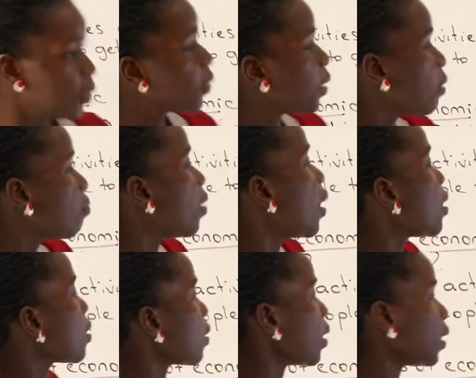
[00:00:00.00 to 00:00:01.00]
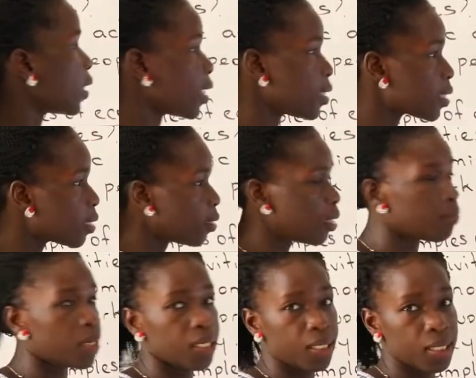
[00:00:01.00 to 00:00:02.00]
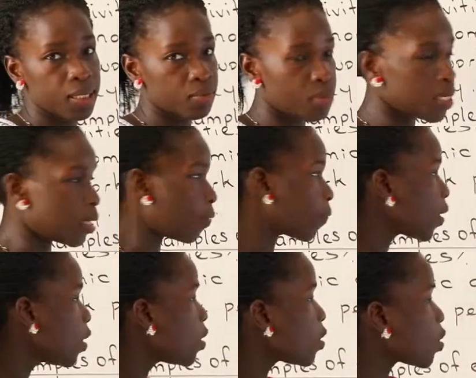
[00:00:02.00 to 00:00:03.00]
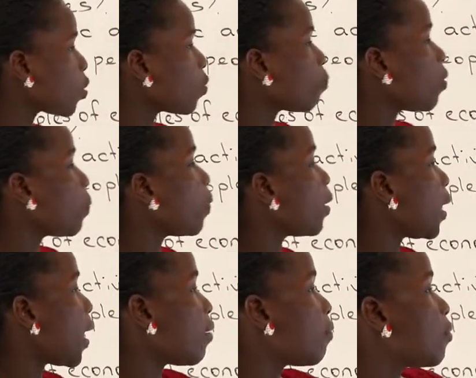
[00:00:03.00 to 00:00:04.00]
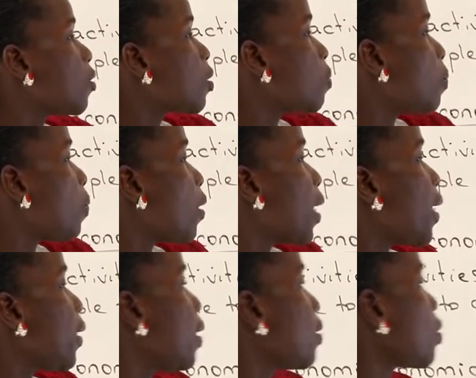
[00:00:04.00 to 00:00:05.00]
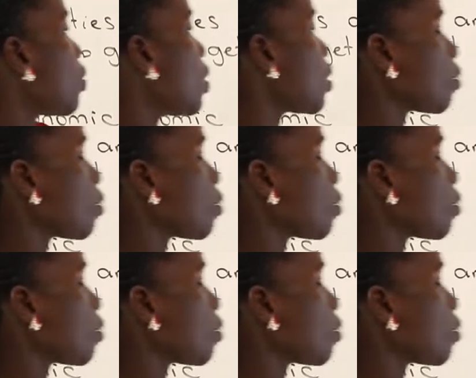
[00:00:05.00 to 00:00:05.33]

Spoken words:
timber so that they can sell them and get money. So people cut down trees,